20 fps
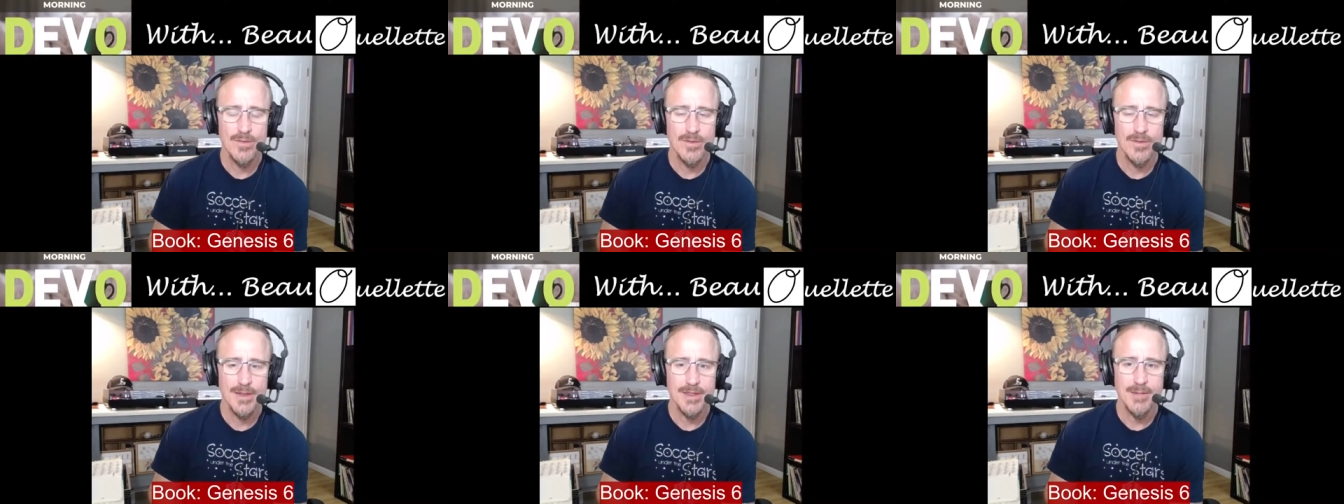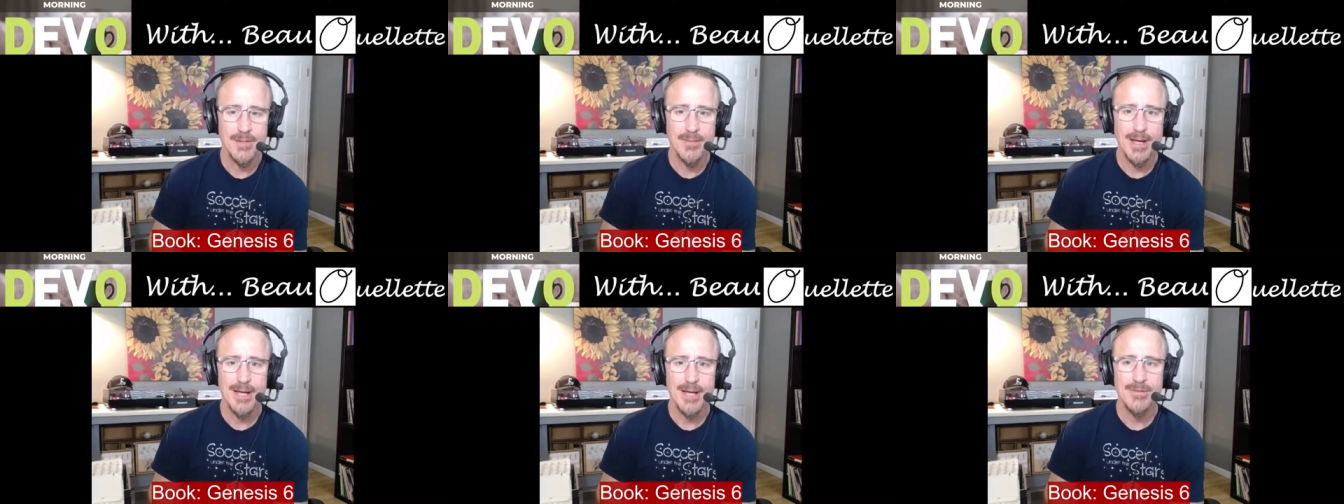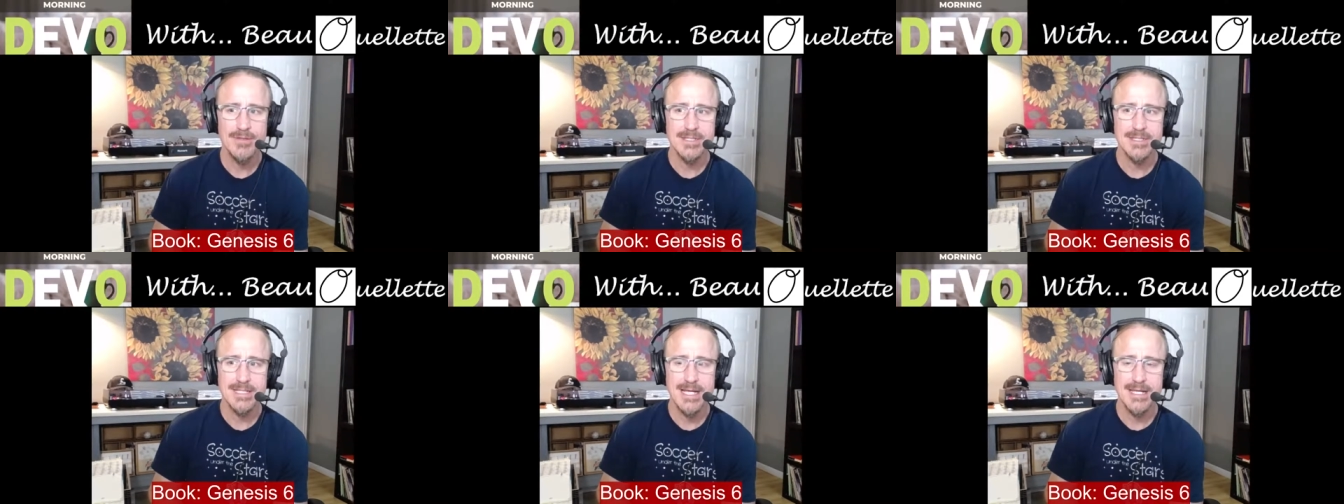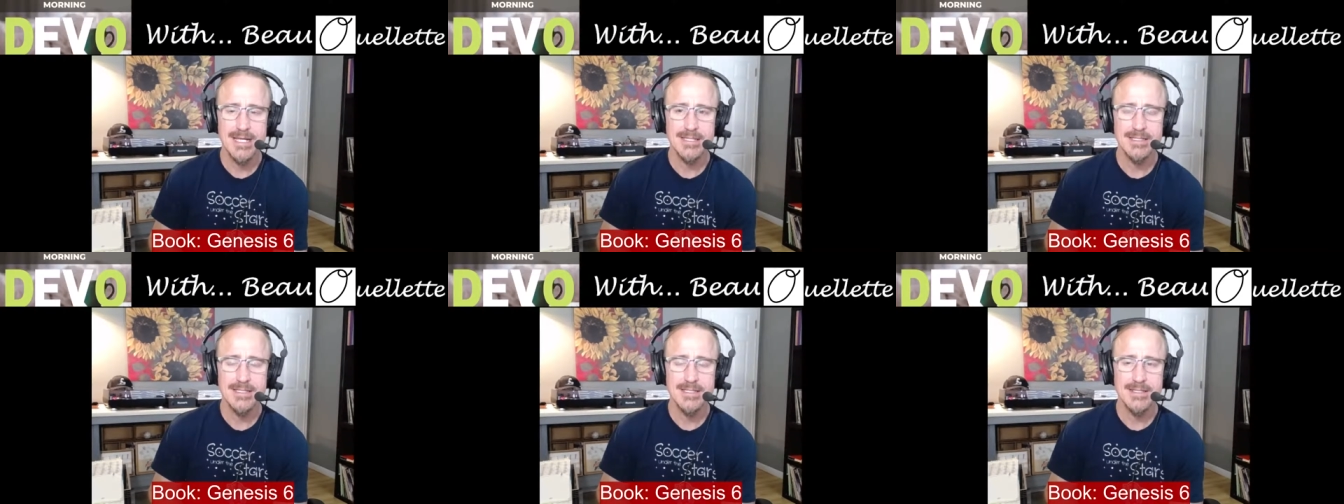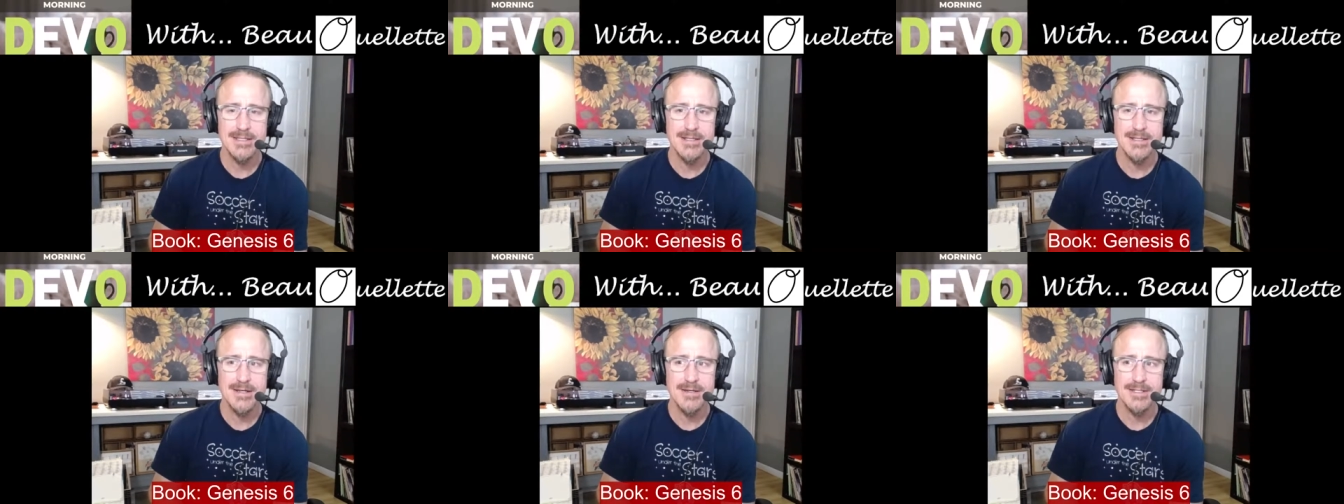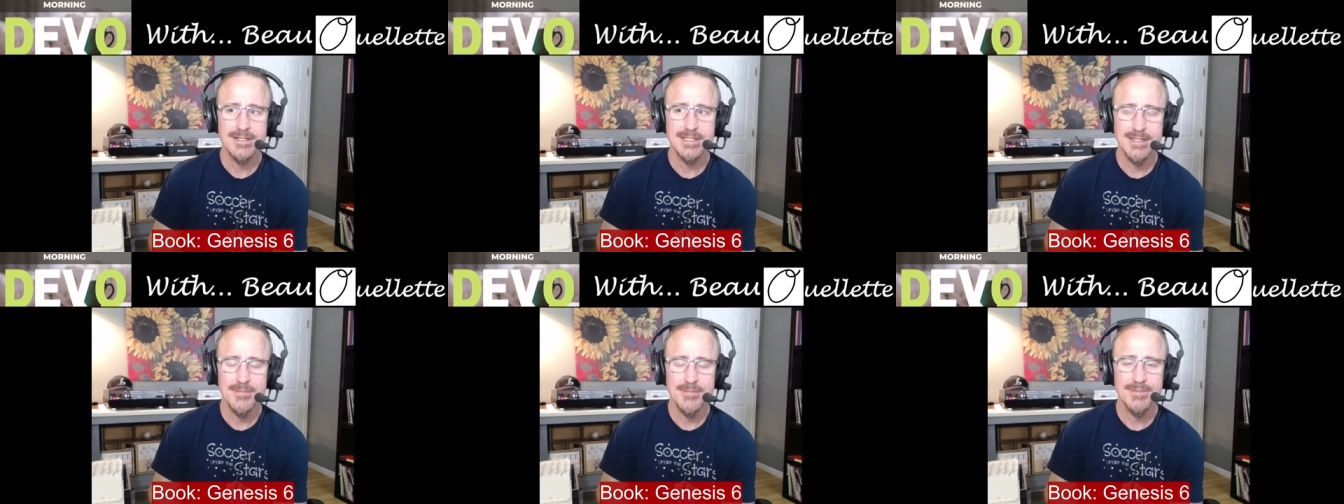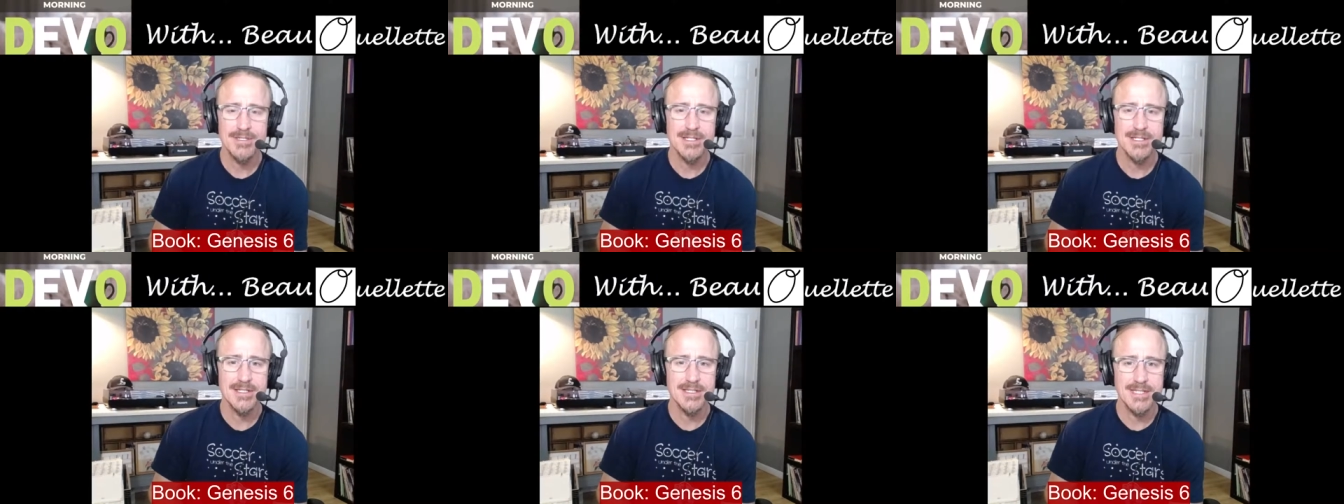That the Bible says there's some,
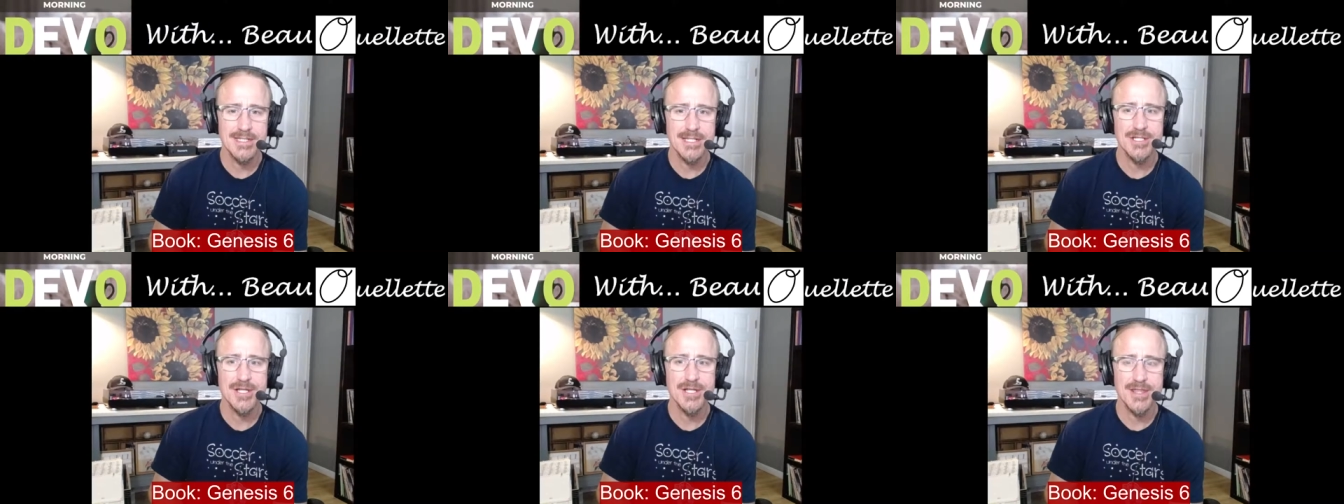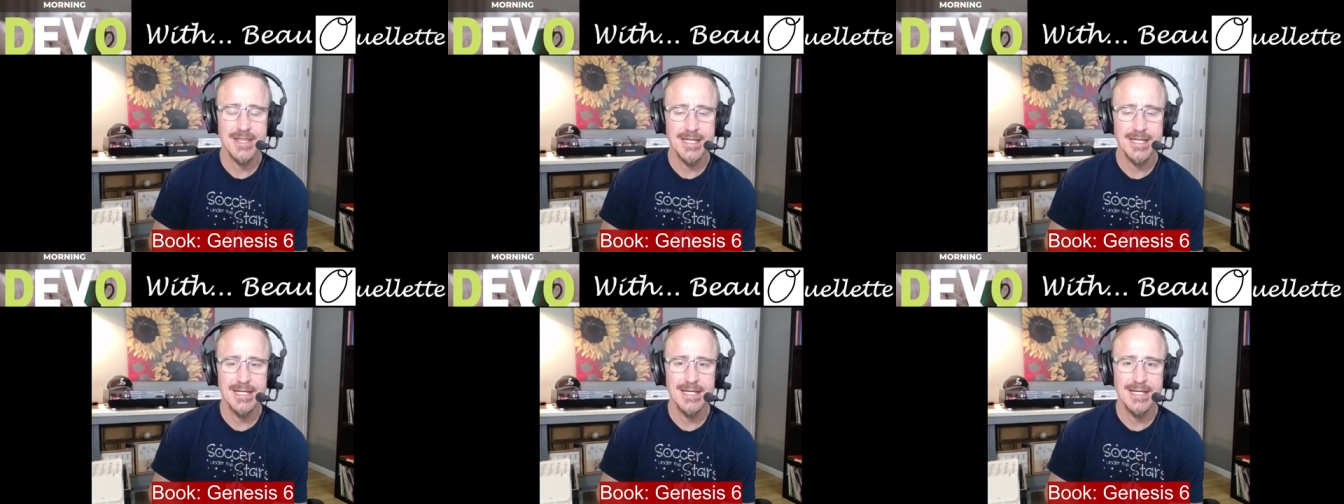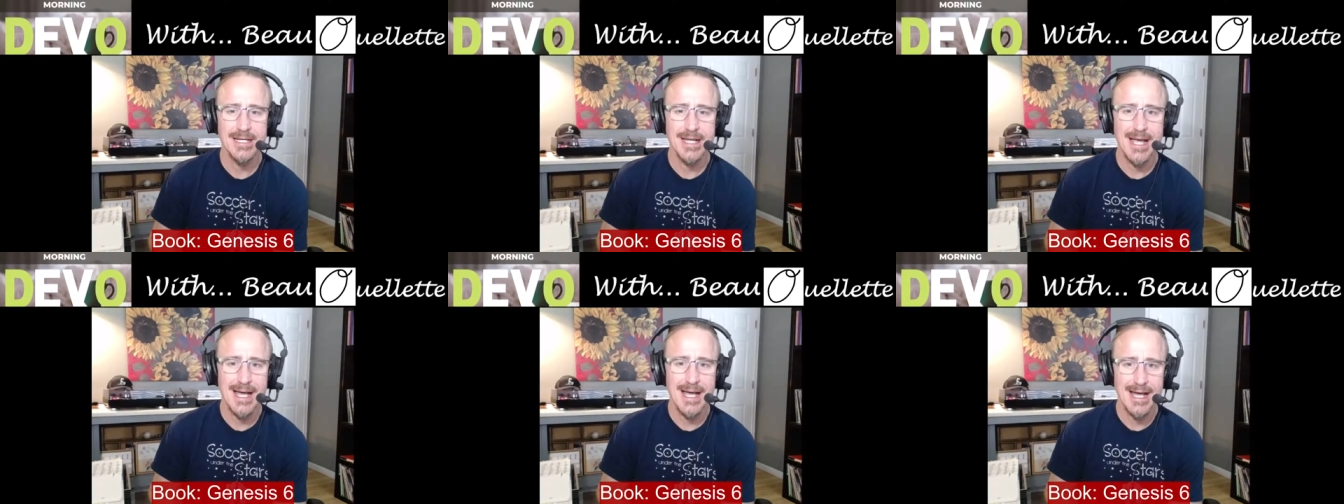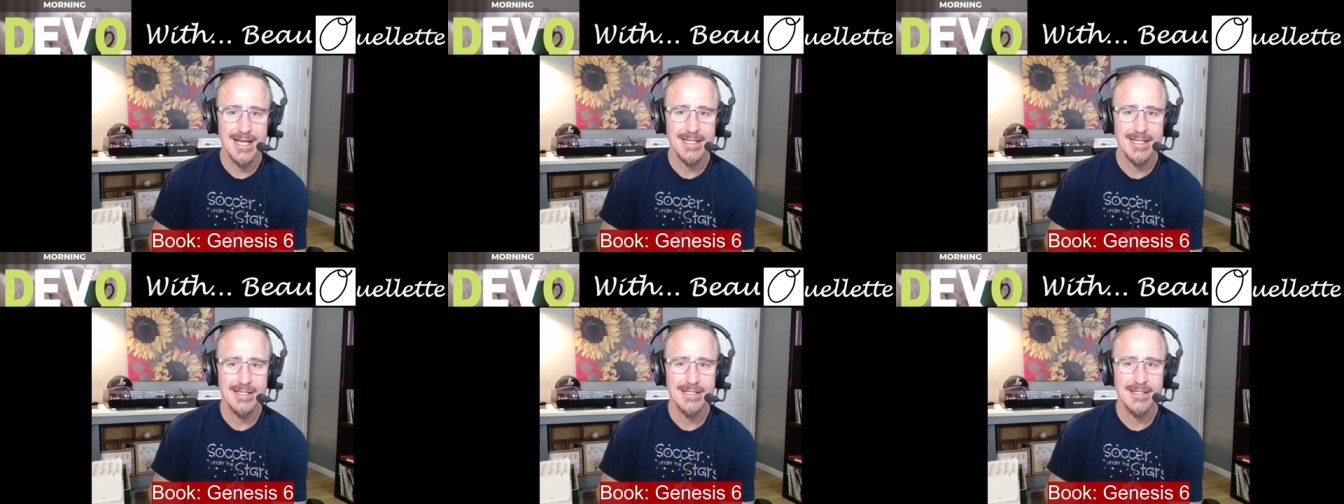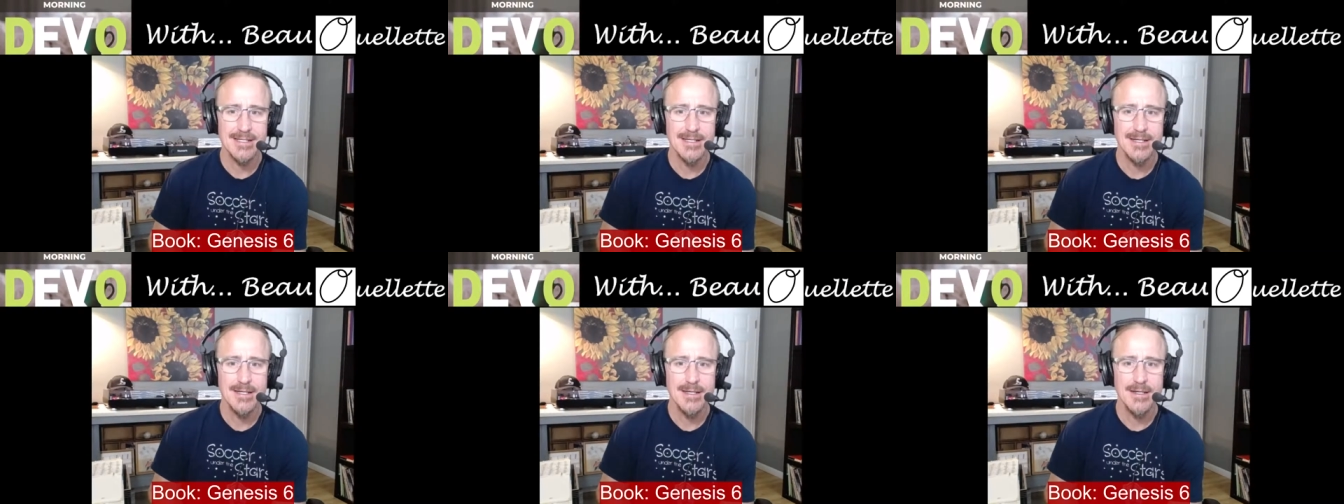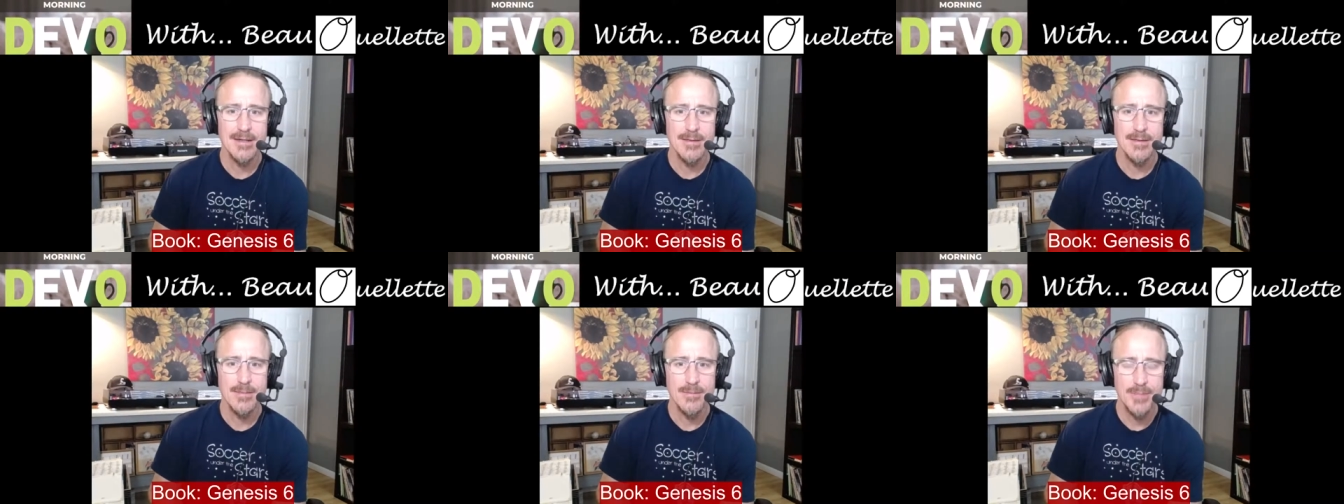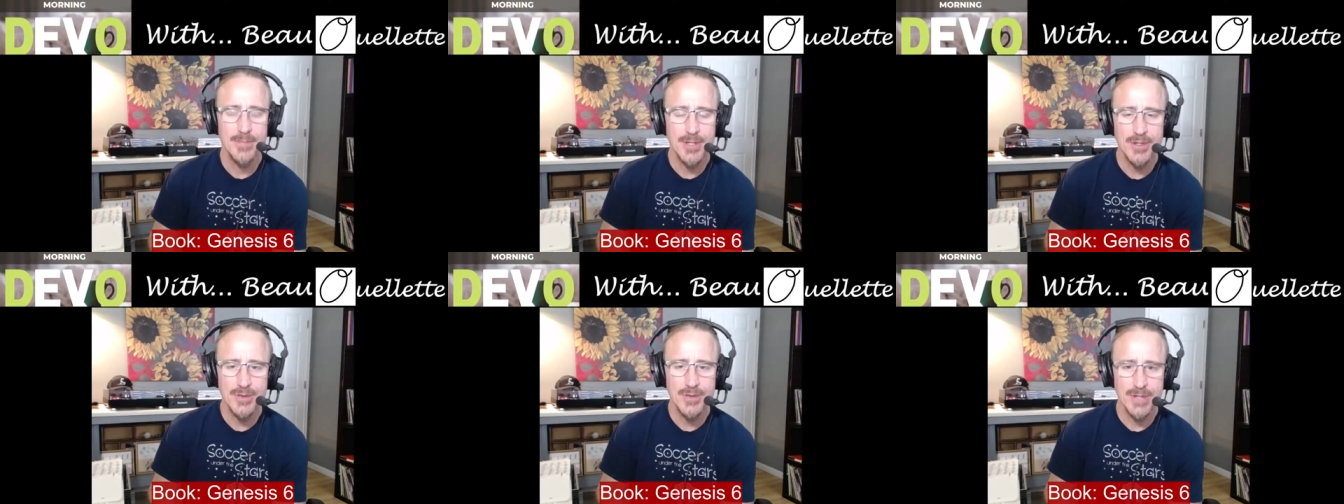such a thing as
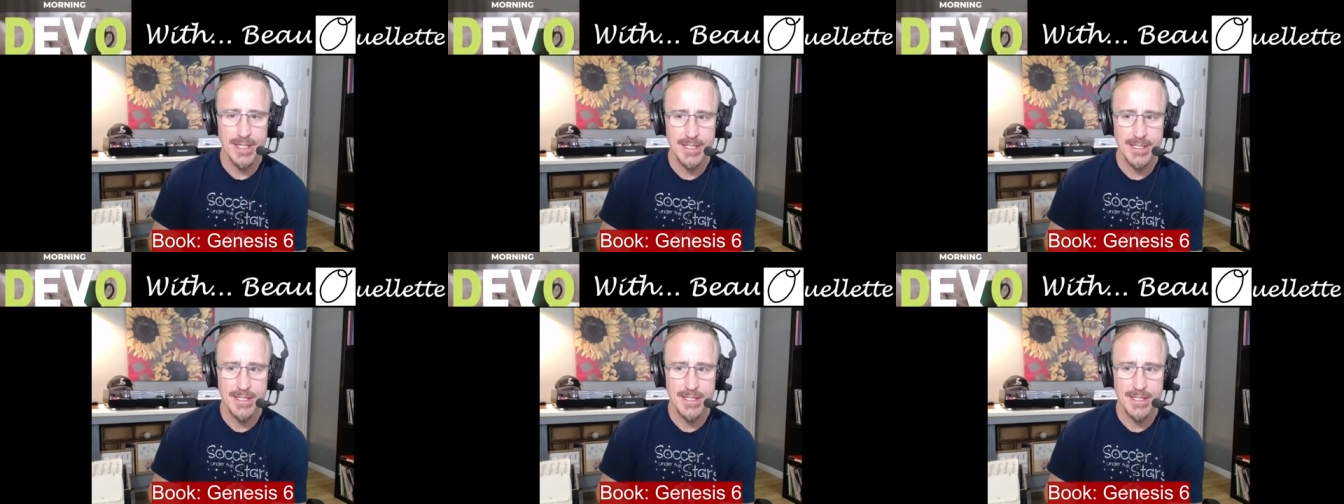beauty.